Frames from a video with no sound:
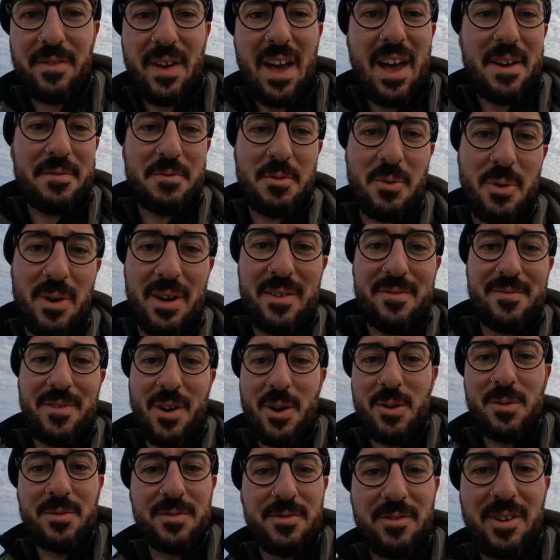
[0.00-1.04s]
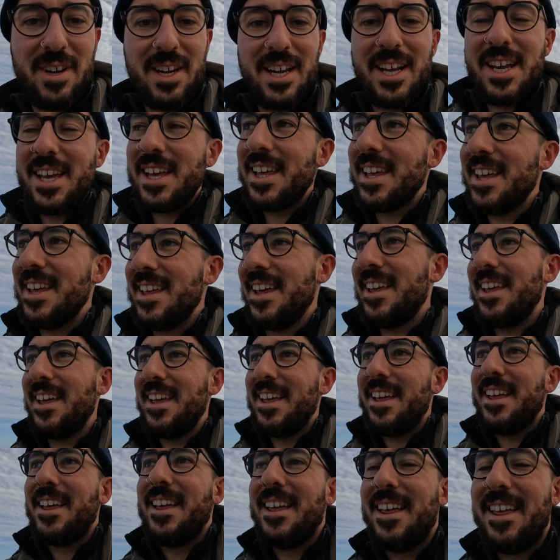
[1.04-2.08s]
for everyone involved, really.
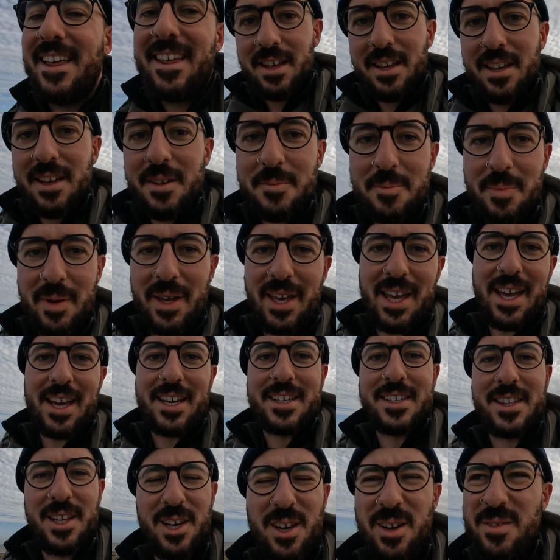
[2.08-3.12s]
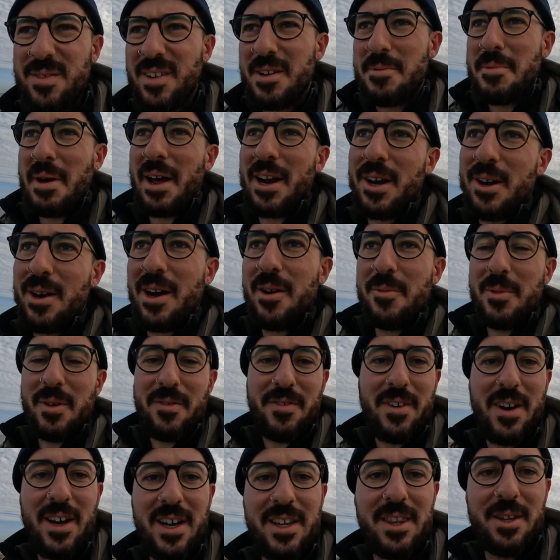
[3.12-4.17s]
But yes, the lovely man who helped me
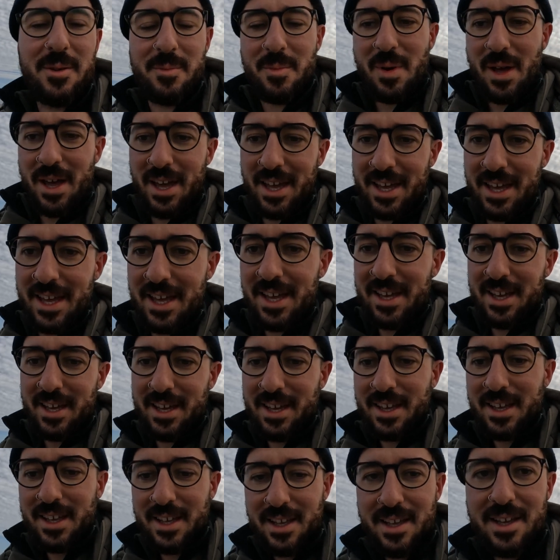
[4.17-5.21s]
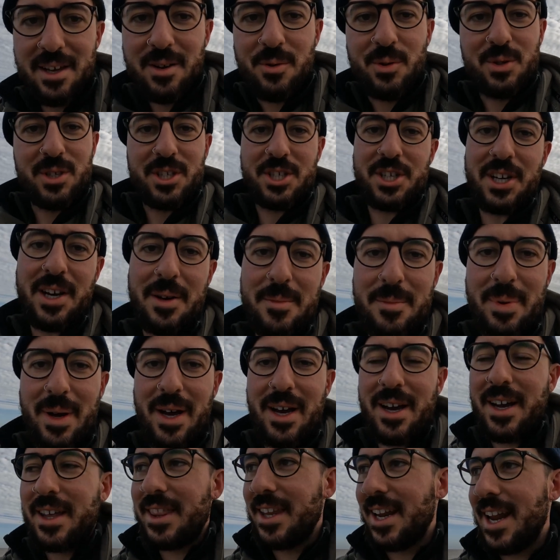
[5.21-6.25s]
find them was a chap
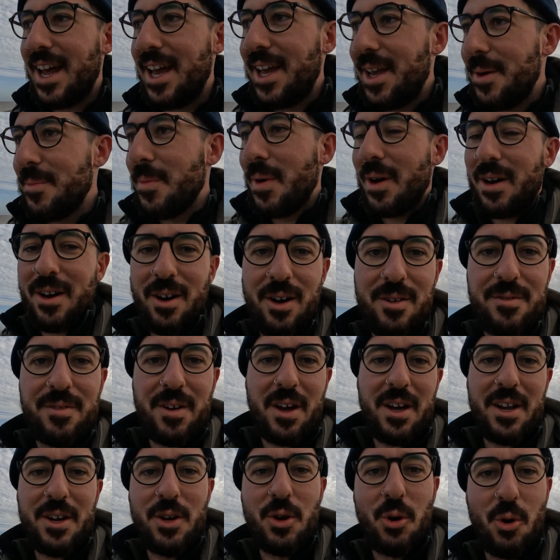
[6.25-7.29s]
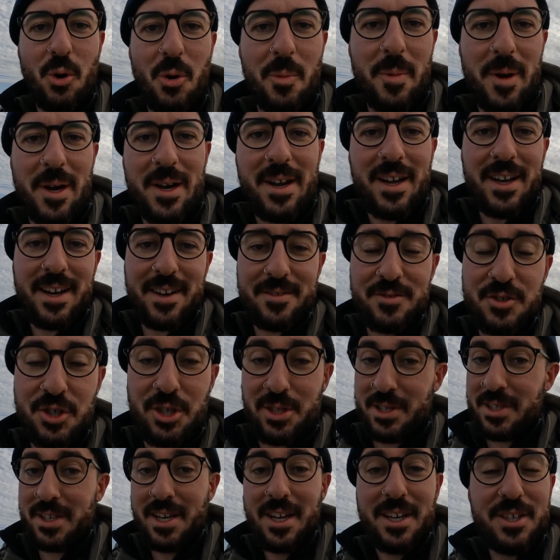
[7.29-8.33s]
by the name of Norman. I've
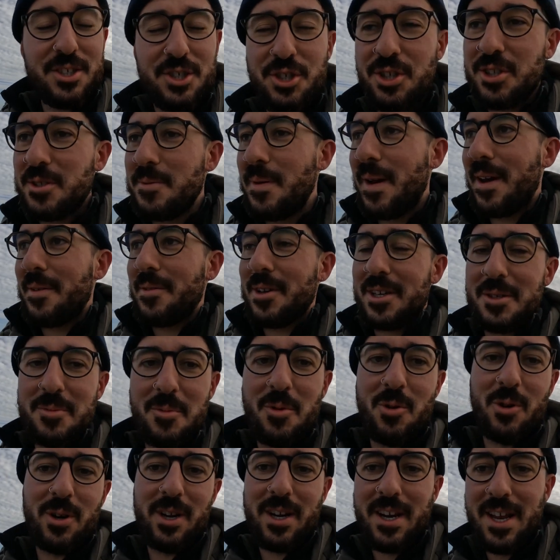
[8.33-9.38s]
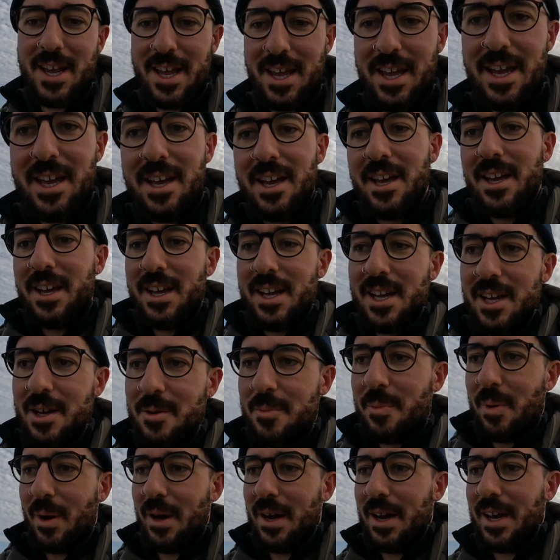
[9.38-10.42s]
just met him this
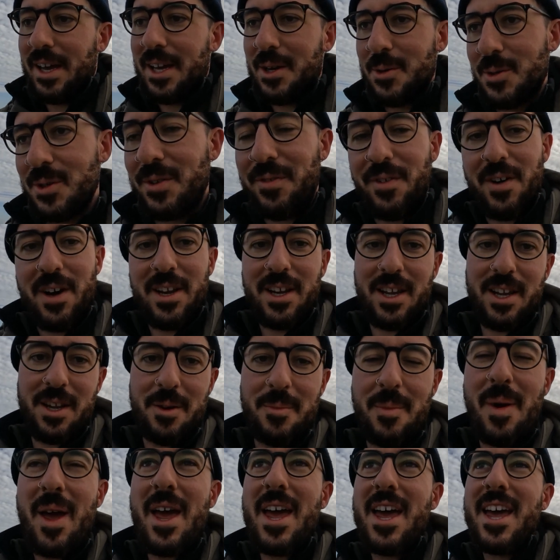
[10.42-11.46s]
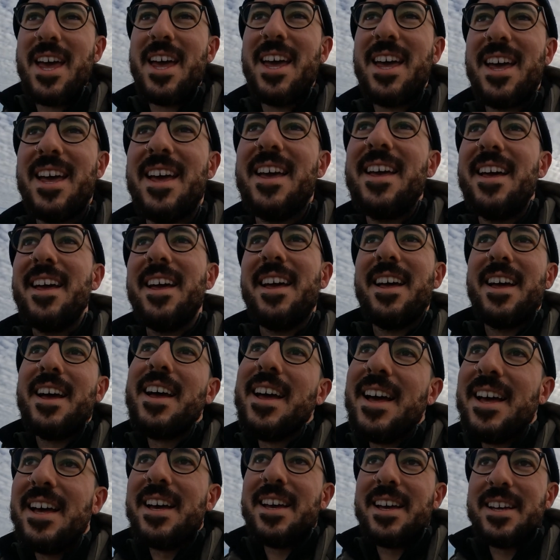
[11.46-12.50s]
morning, but he was finding
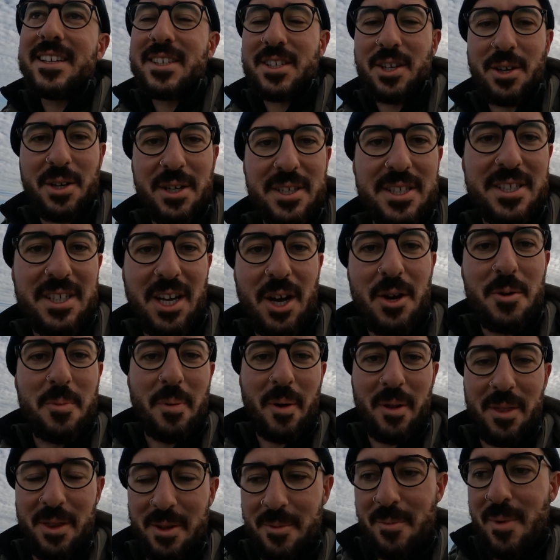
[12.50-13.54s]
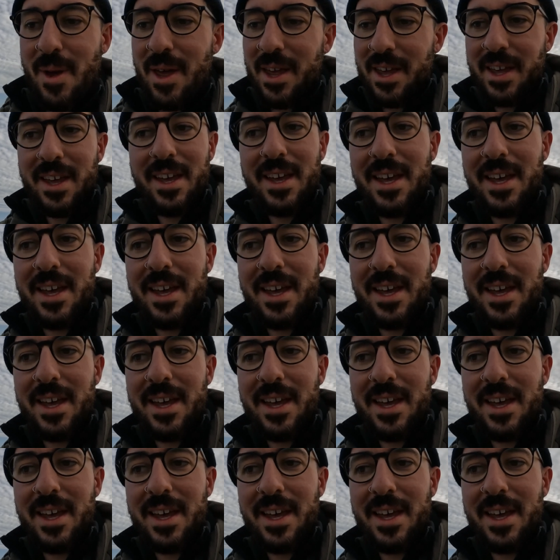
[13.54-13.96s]
them, stuck a scope on them,